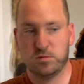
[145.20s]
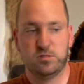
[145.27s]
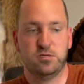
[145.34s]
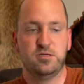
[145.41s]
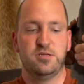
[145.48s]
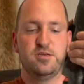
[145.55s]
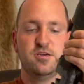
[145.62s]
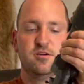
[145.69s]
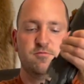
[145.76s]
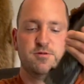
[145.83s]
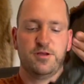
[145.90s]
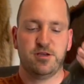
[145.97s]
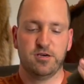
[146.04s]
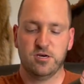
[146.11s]
And here
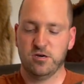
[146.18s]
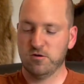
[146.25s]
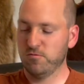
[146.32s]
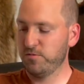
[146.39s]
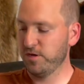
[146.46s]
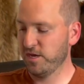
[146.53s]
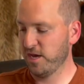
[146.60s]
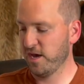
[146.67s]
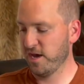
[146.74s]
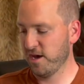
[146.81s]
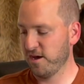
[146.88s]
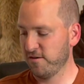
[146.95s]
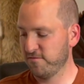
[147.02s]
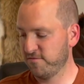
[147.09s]
we go. We
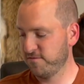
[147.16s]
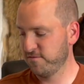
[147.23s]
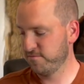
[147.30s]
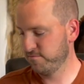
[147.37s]
have